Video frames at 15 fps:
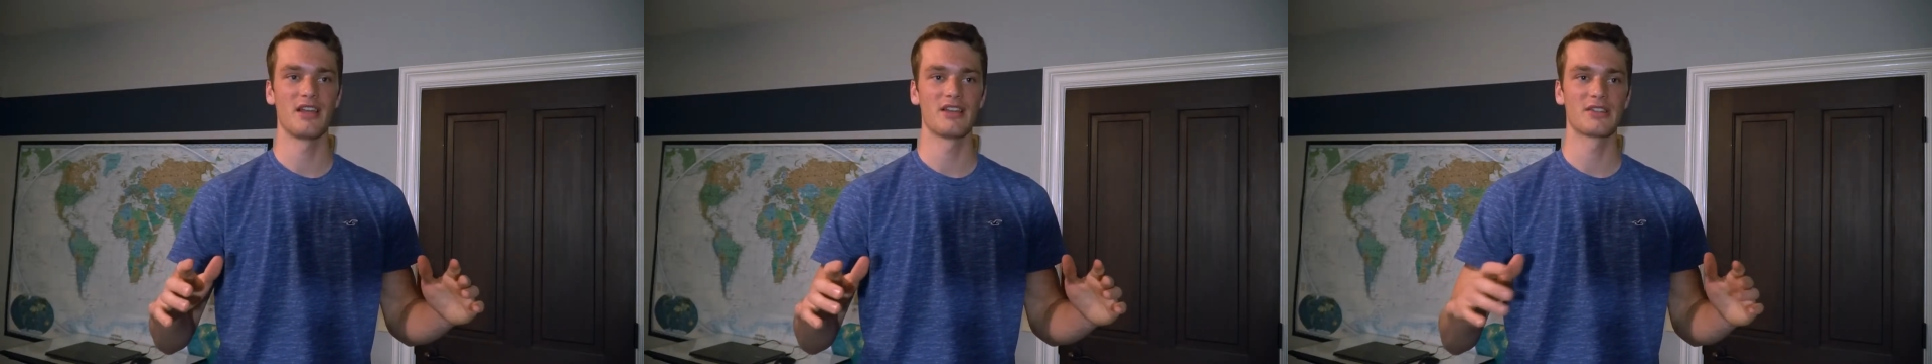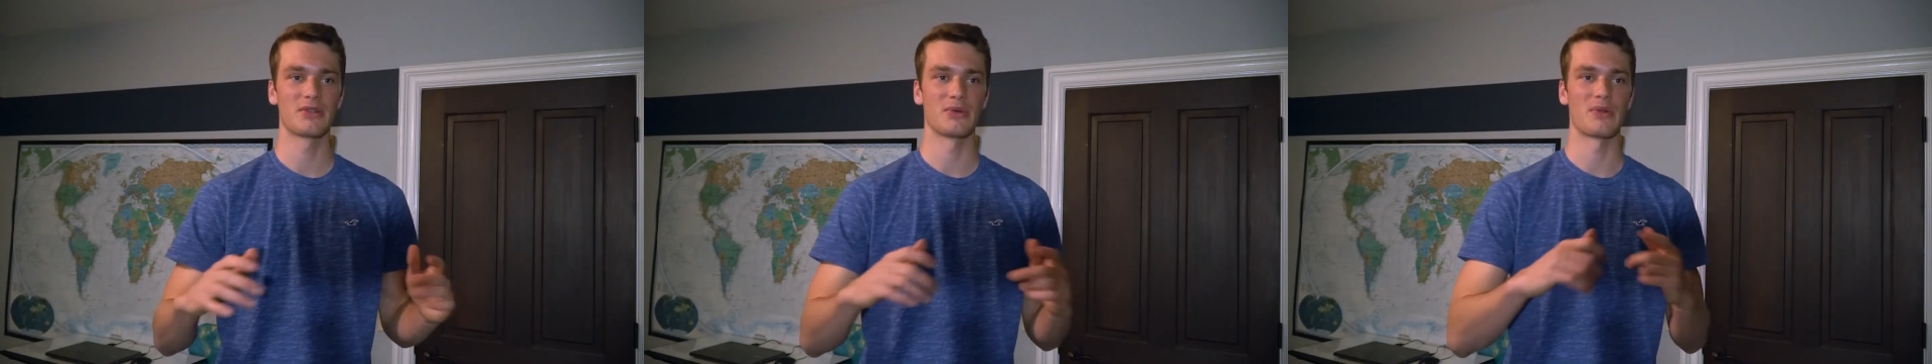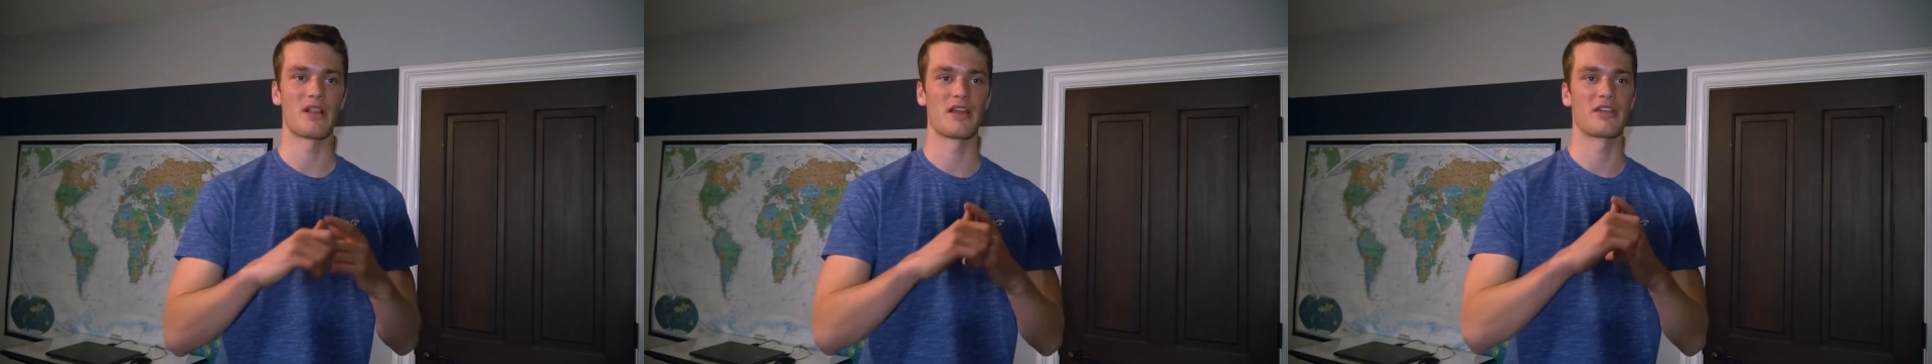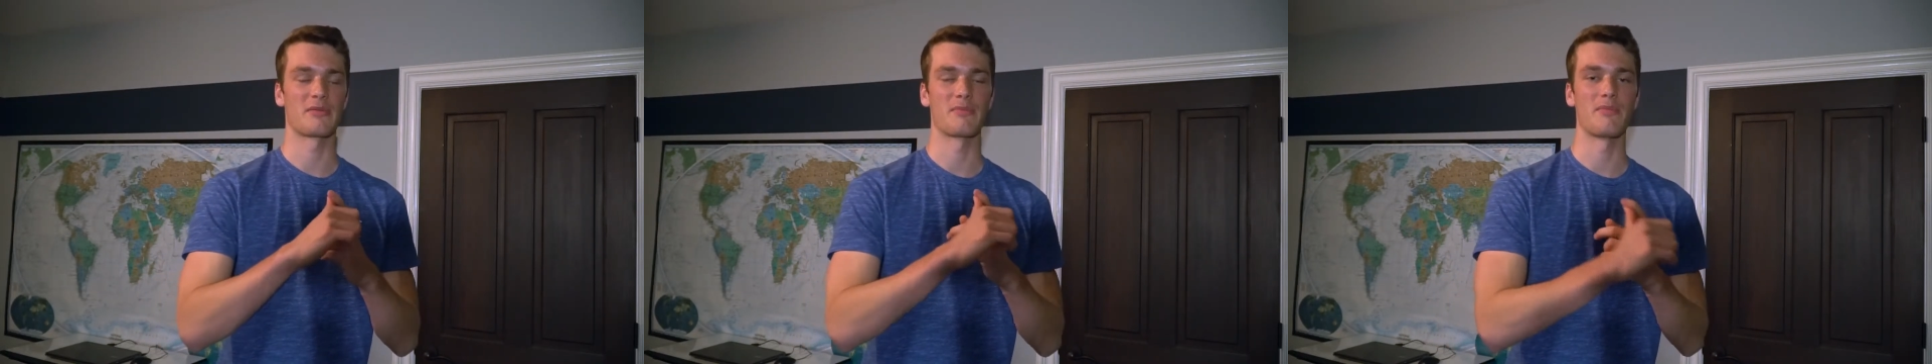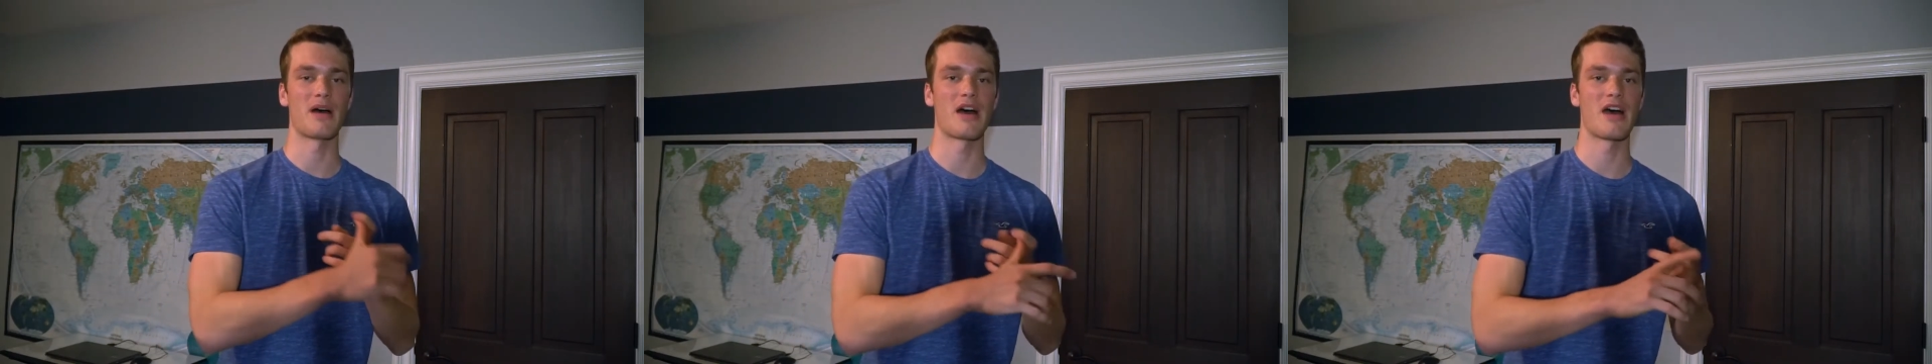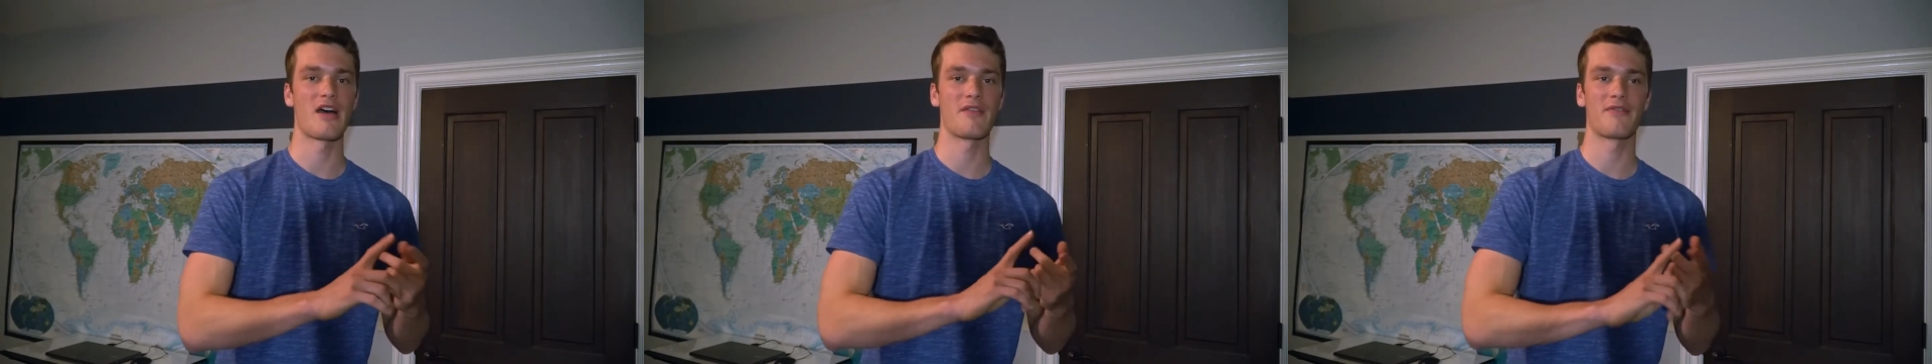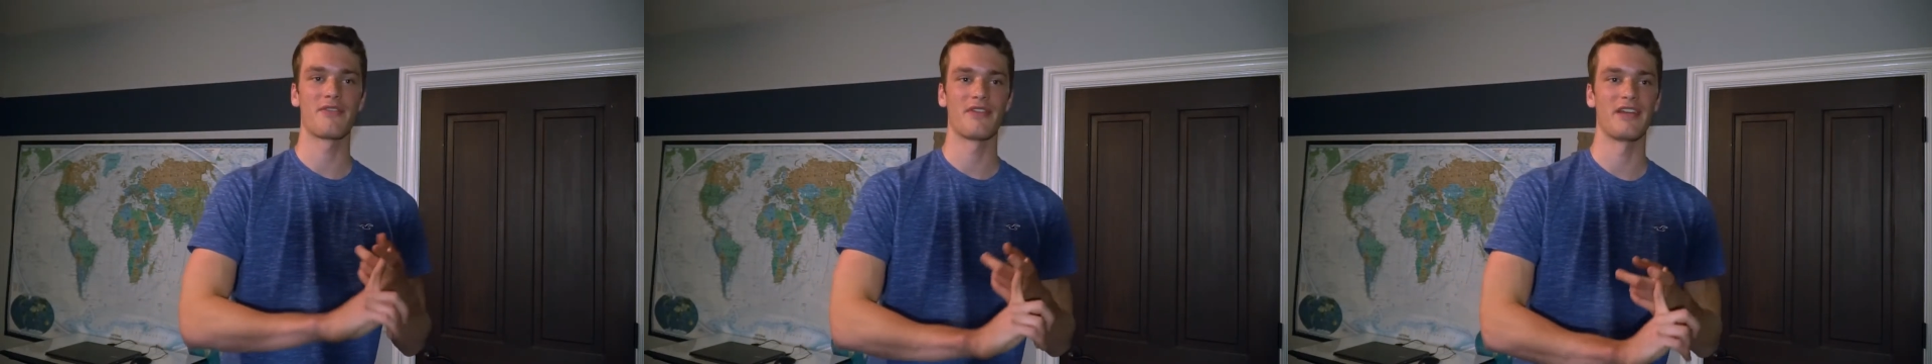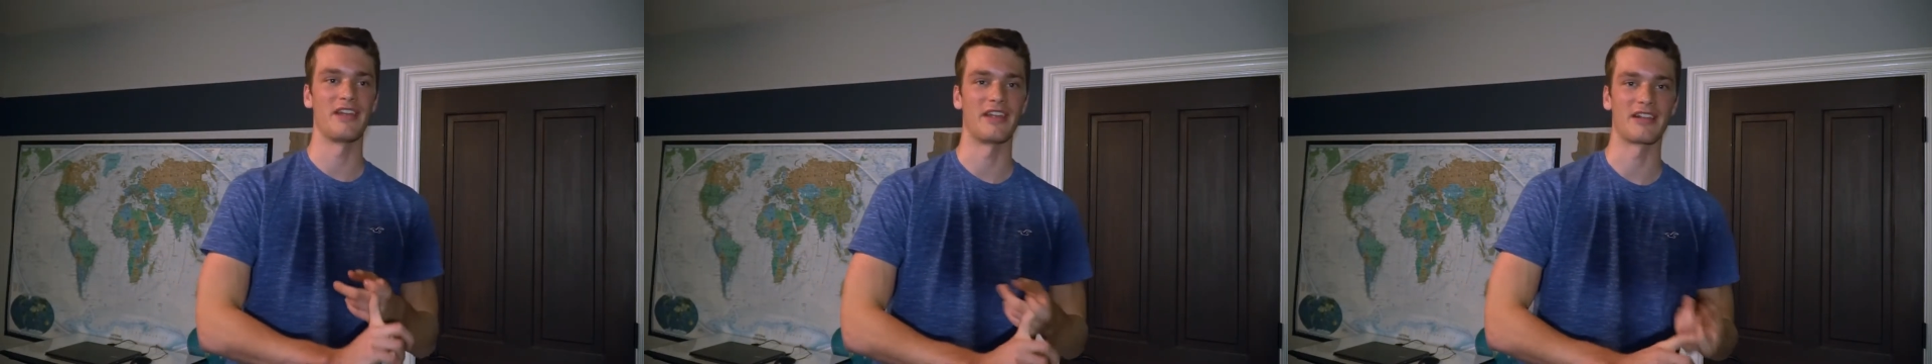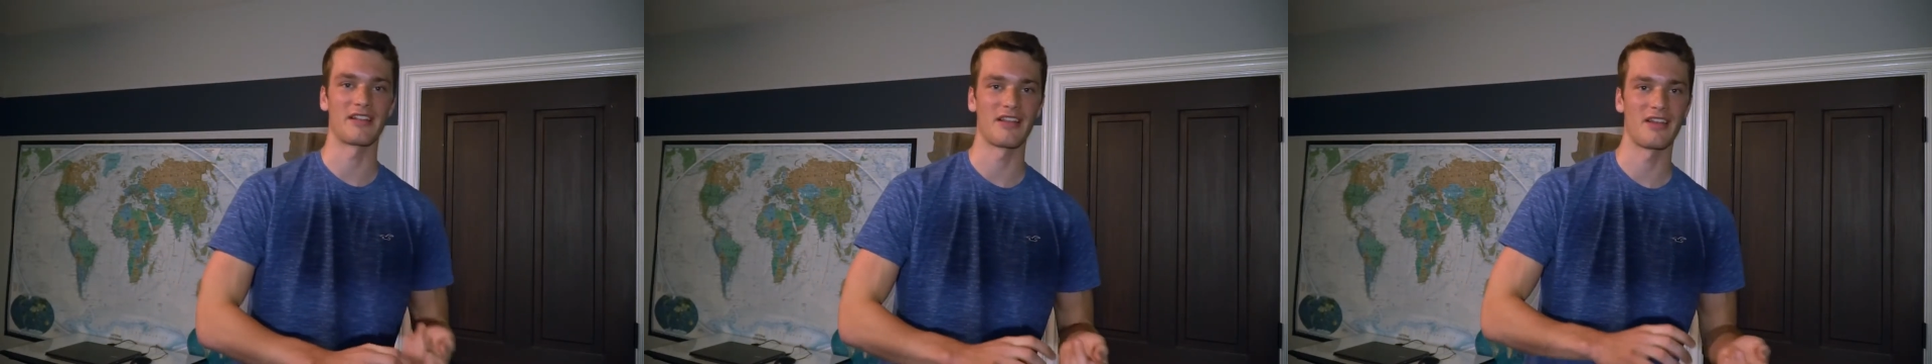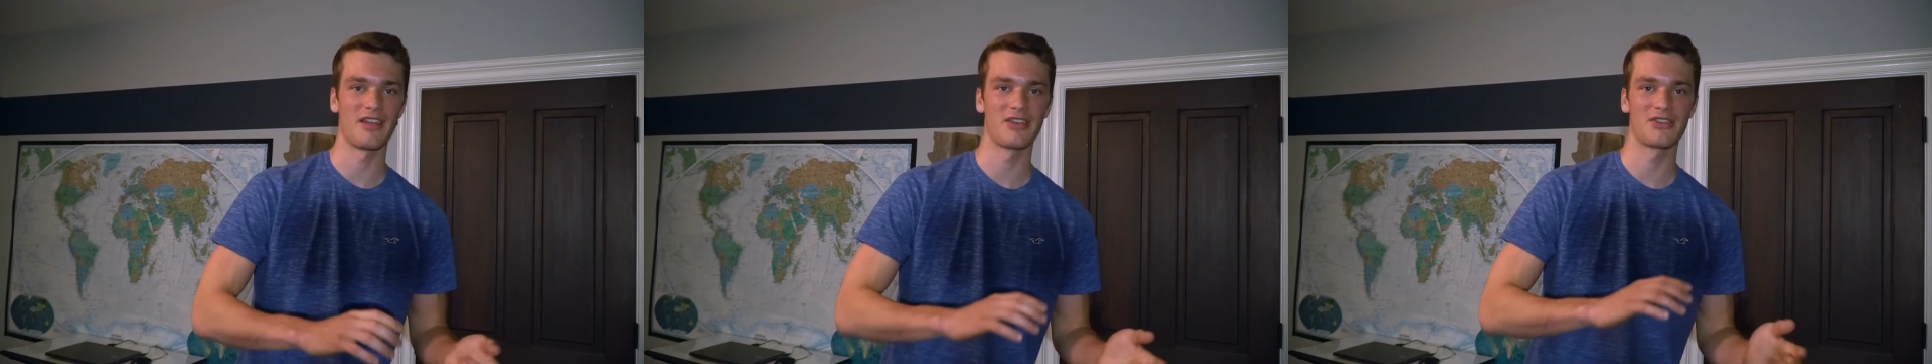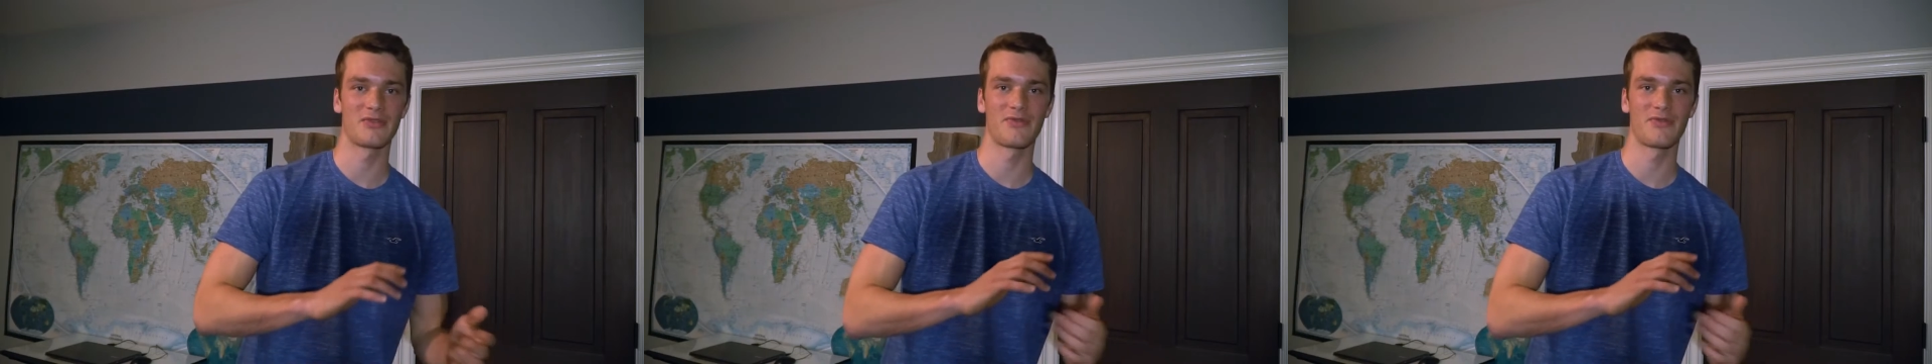so like math, English,